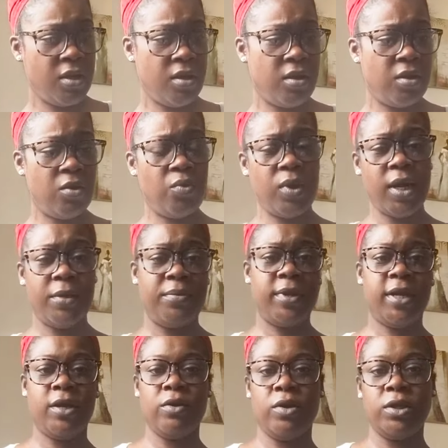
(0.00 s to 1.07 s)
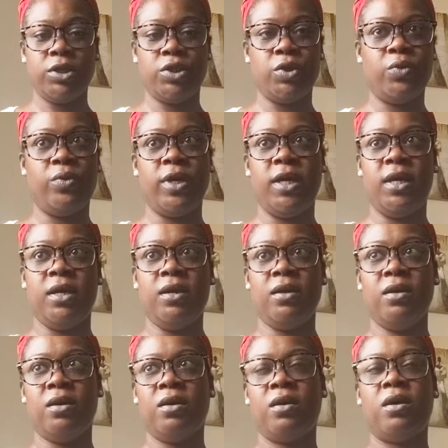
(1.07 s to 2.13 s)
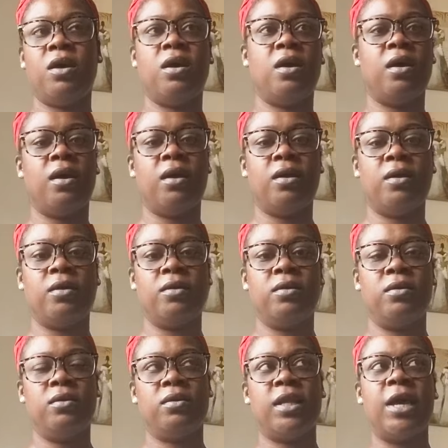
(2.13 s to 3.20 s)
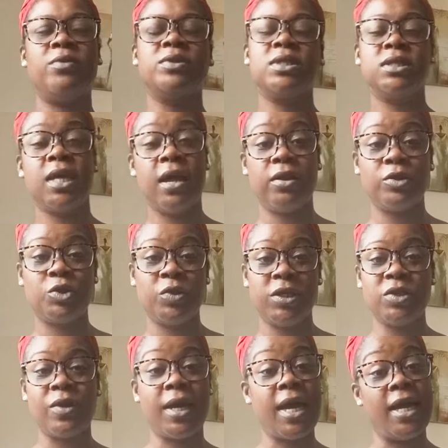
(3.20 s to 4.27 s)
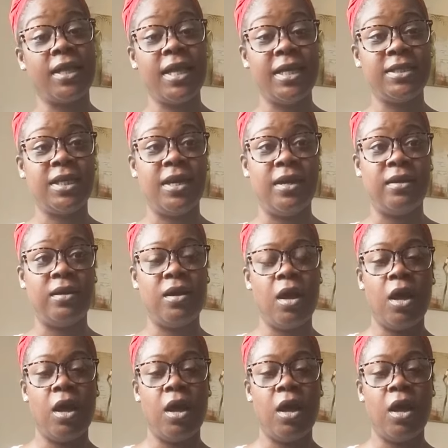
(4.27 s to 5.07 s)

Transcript: what I plan on doing, that was the Dollar Tree, so I got that done.